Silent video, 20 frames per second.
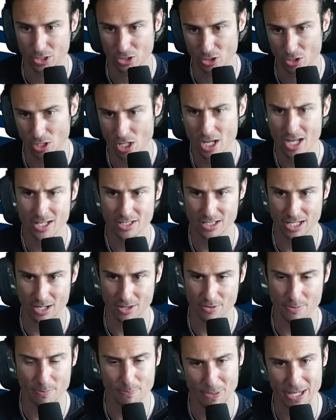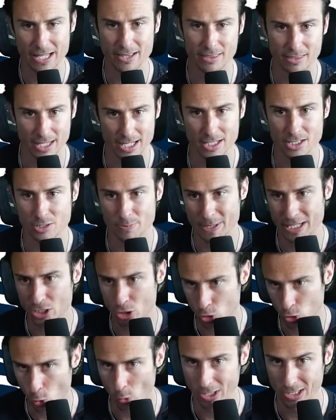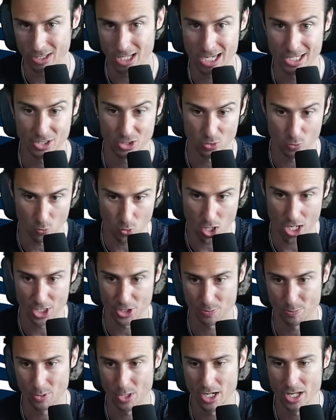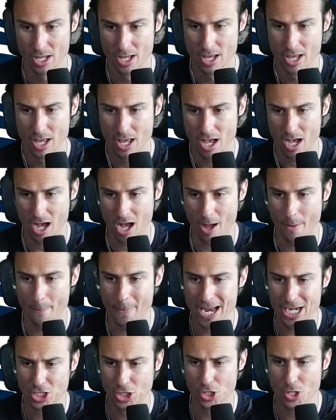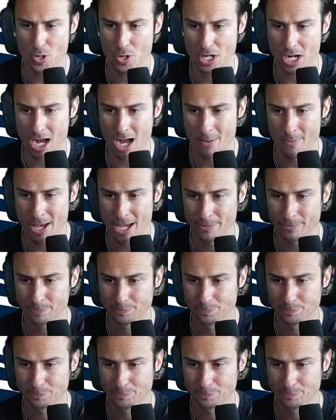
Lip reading: So it's kind of the big things, big storylines to watch, but make sure you comment.